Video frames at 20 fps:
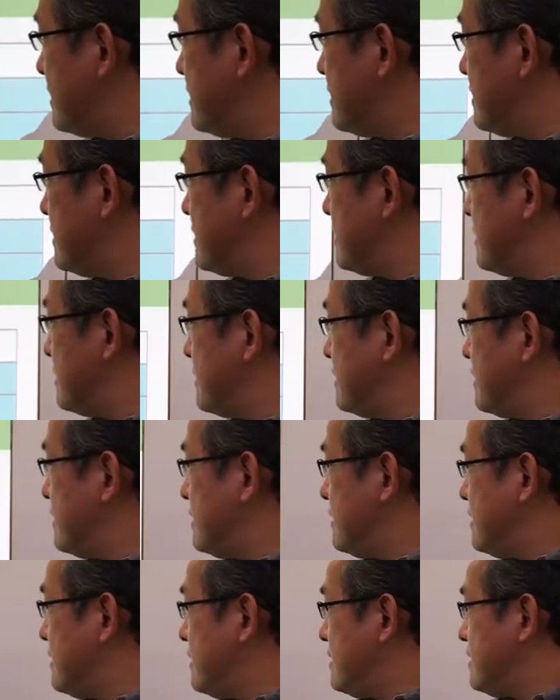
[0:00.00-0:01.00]
The first
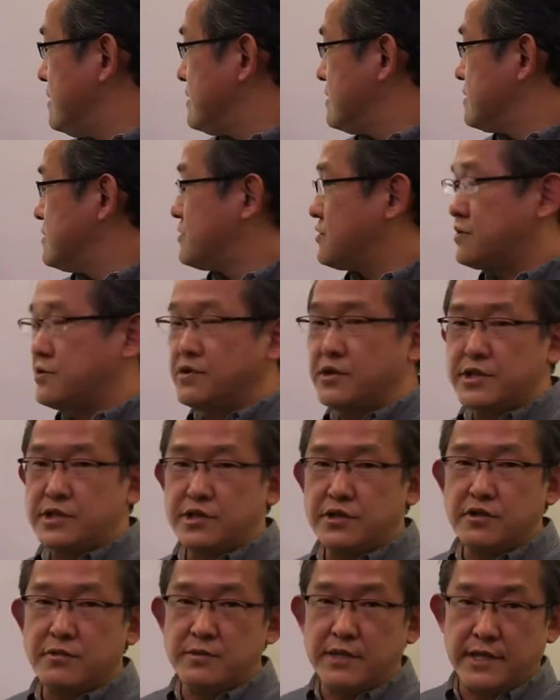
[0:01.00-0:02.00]
Muda
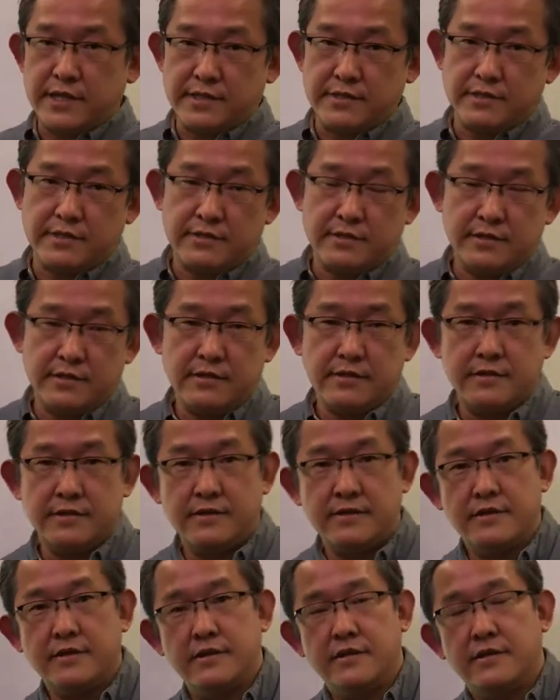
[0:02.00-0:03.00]
is from
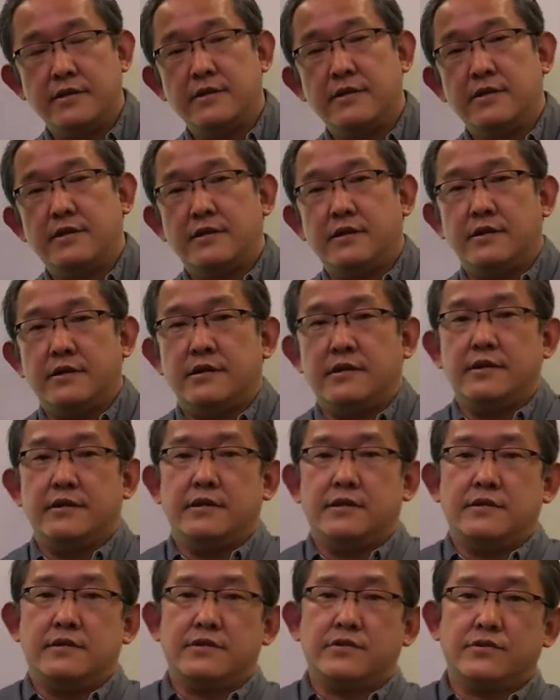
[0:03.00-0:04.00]
overproduction.
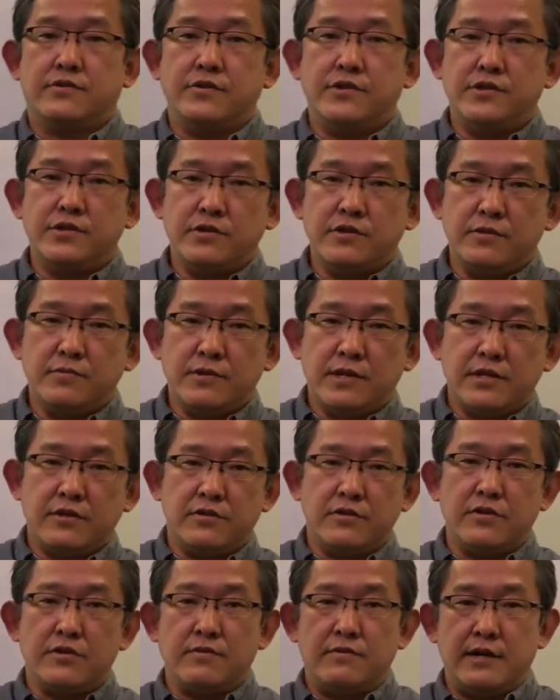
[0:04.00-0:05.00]

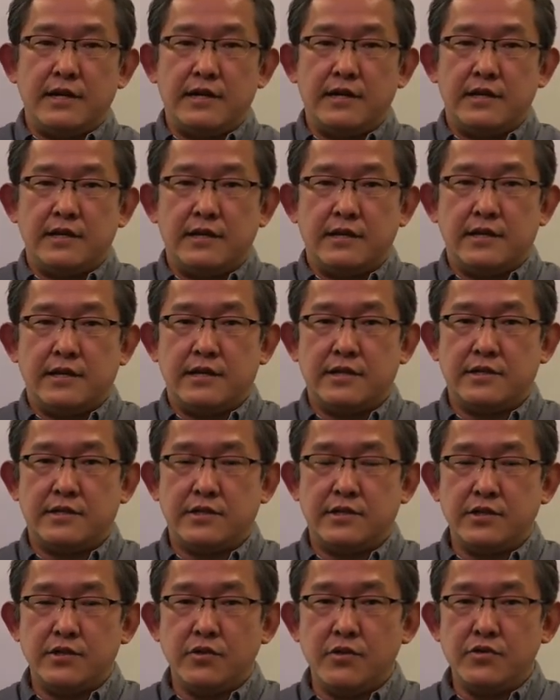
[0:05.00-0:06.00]
Overproduction is
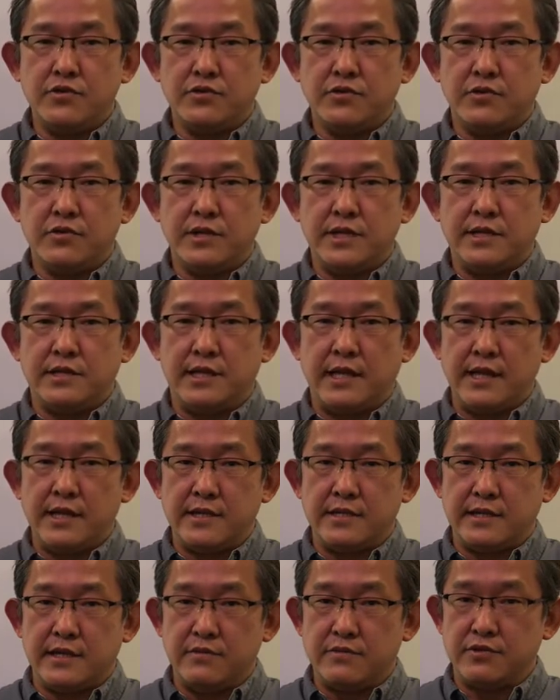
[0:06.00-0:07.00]
waste from making
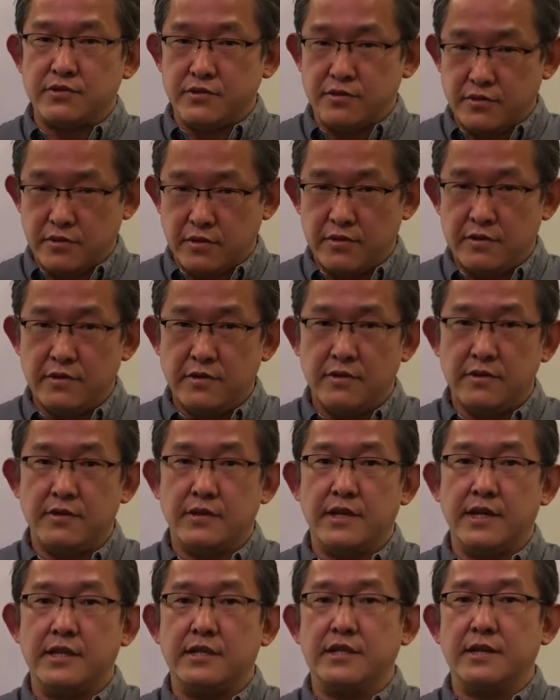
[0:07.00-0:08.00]
more things than are
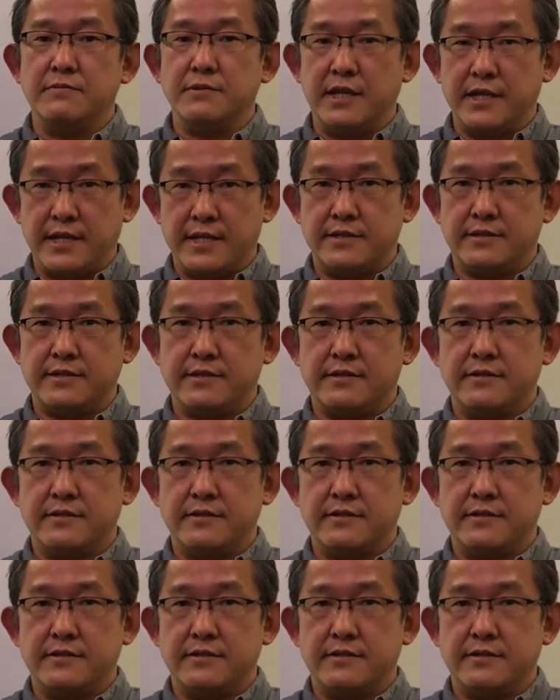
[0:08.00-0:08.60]
necessary.